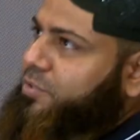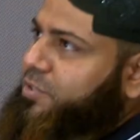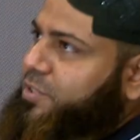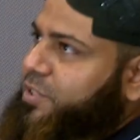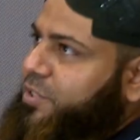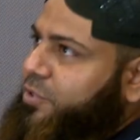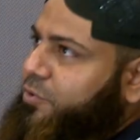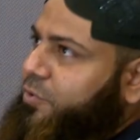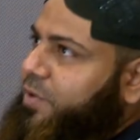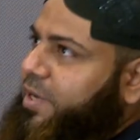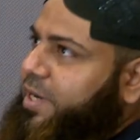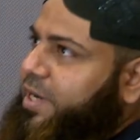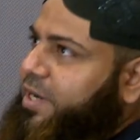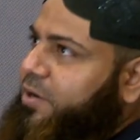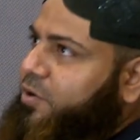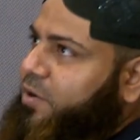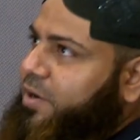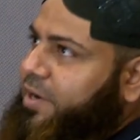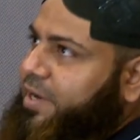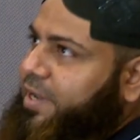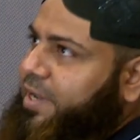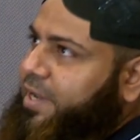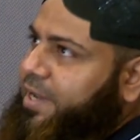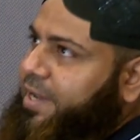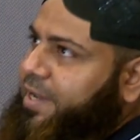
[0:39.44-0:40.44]

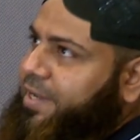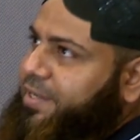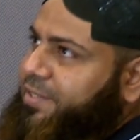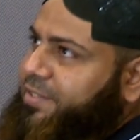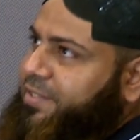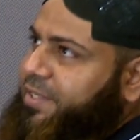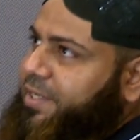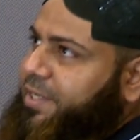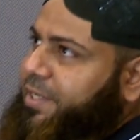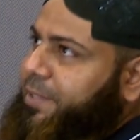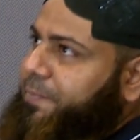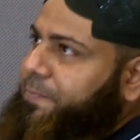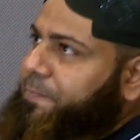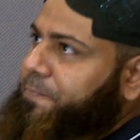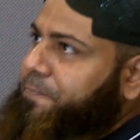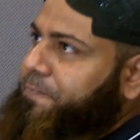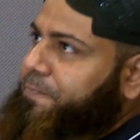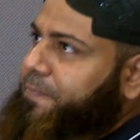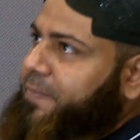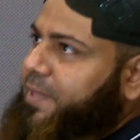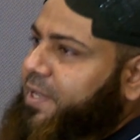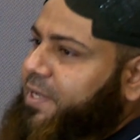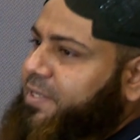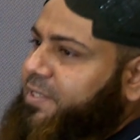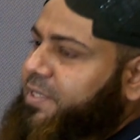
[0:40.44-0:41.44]
Securiti.ai
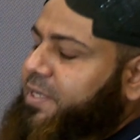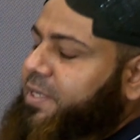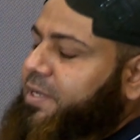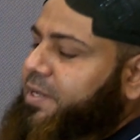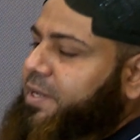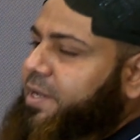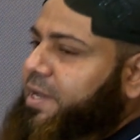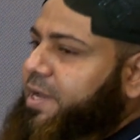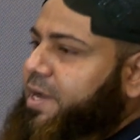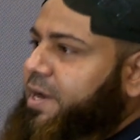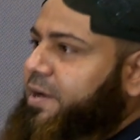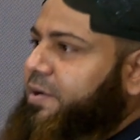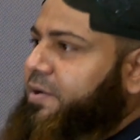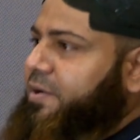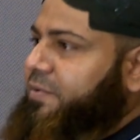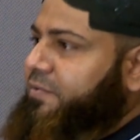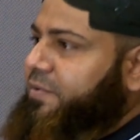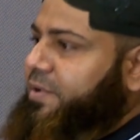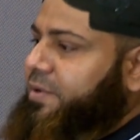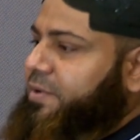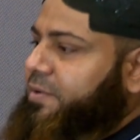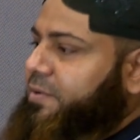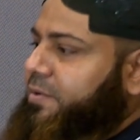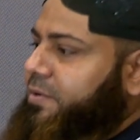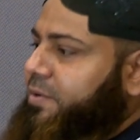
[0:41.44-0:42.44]
is an
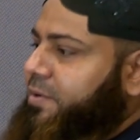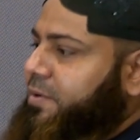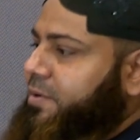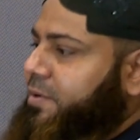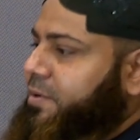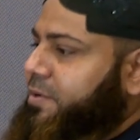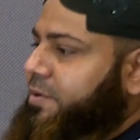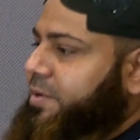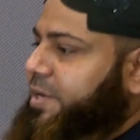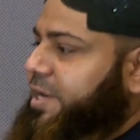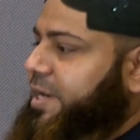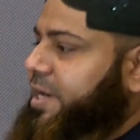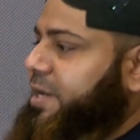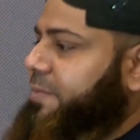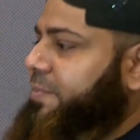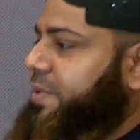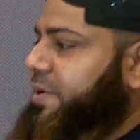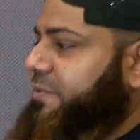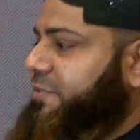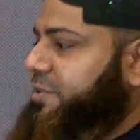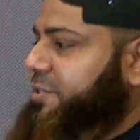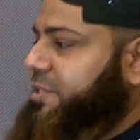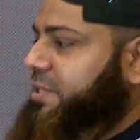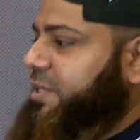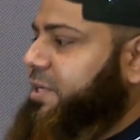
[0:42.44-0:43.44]
AI-driven data
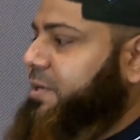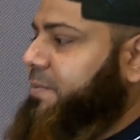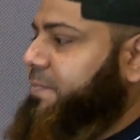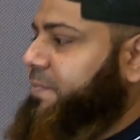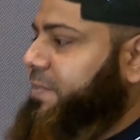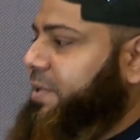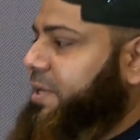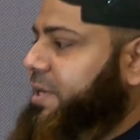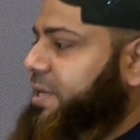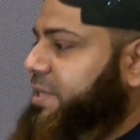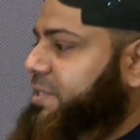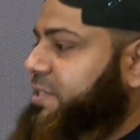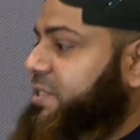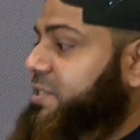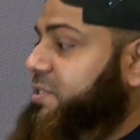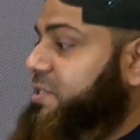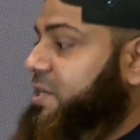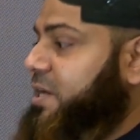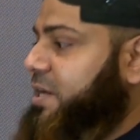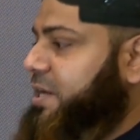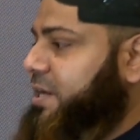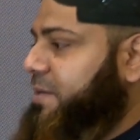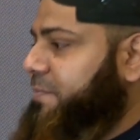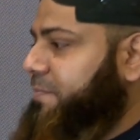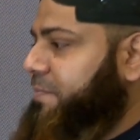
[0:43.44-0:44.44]
privacy company. It's a
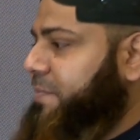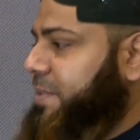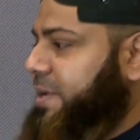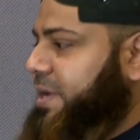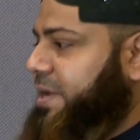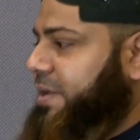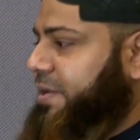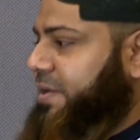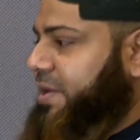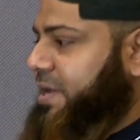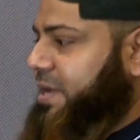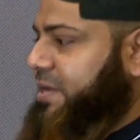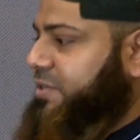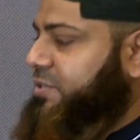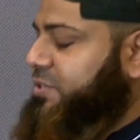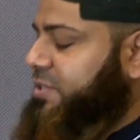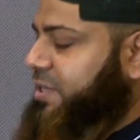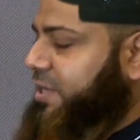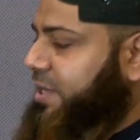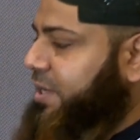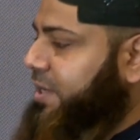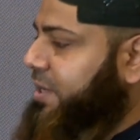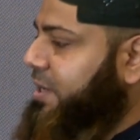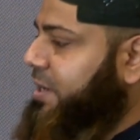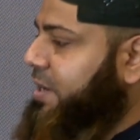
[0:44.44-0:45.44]
startup by Rehan
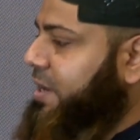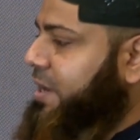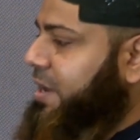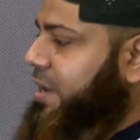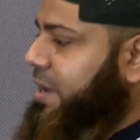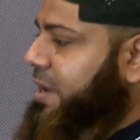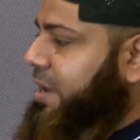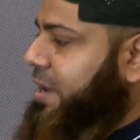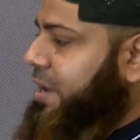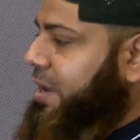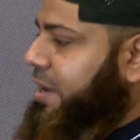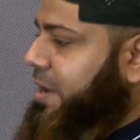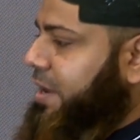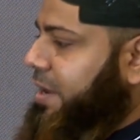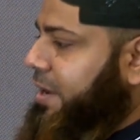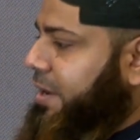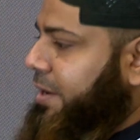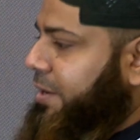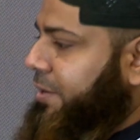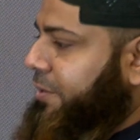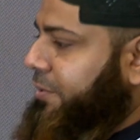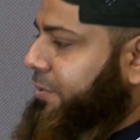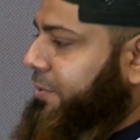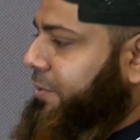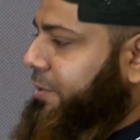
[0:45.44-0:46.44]
Jaleel.
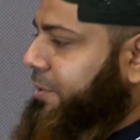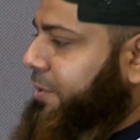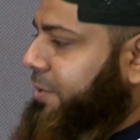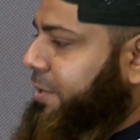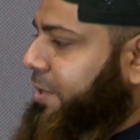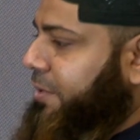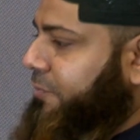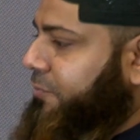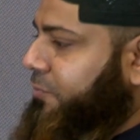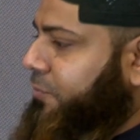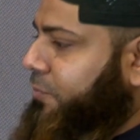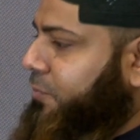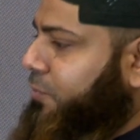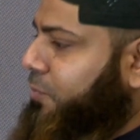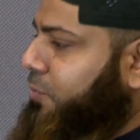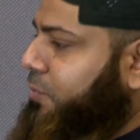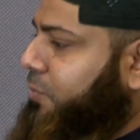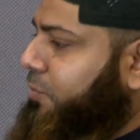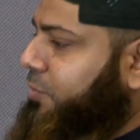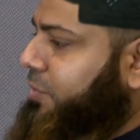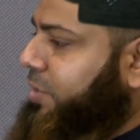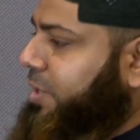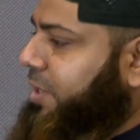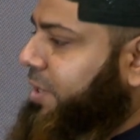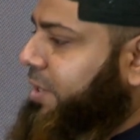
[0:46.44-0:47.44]
And if you
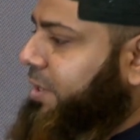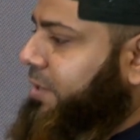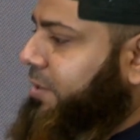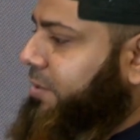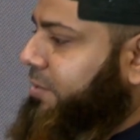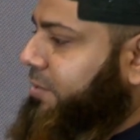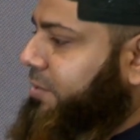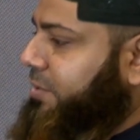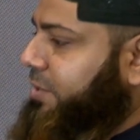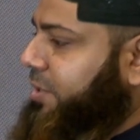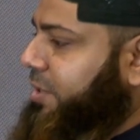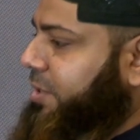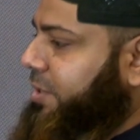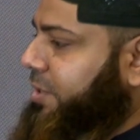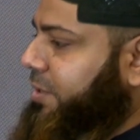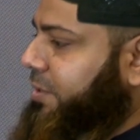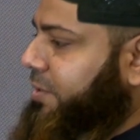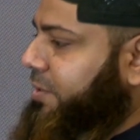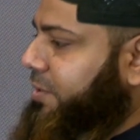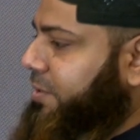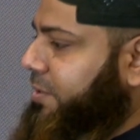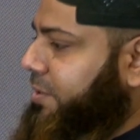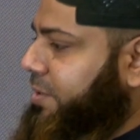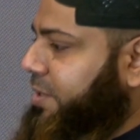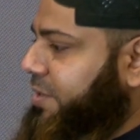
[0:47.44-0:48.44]
know the
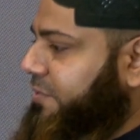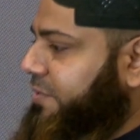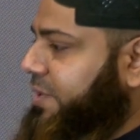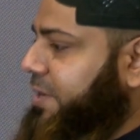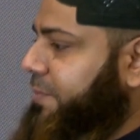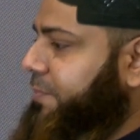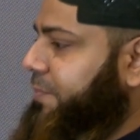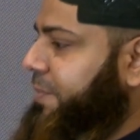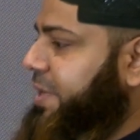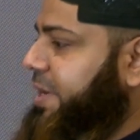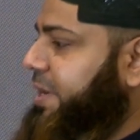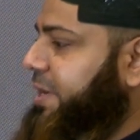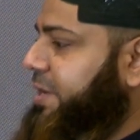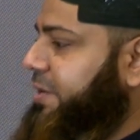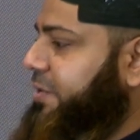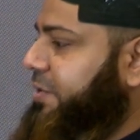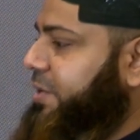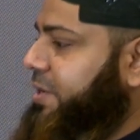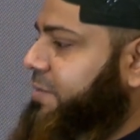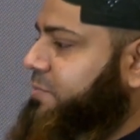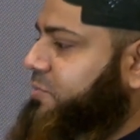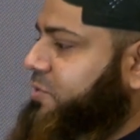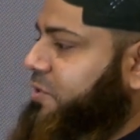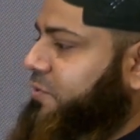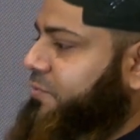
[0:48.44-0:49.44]
development in
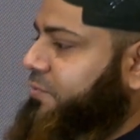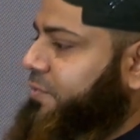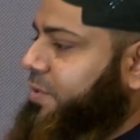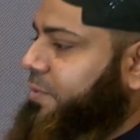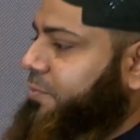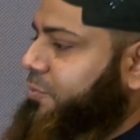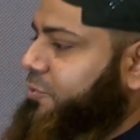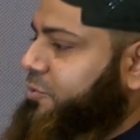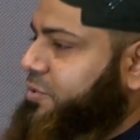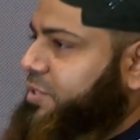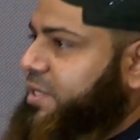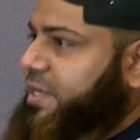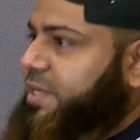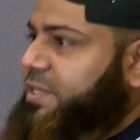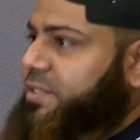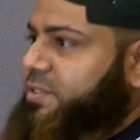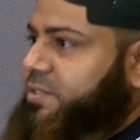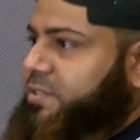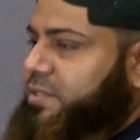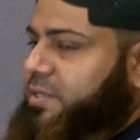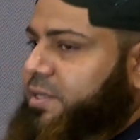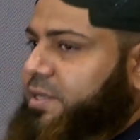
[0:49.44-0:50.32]
terms of computer science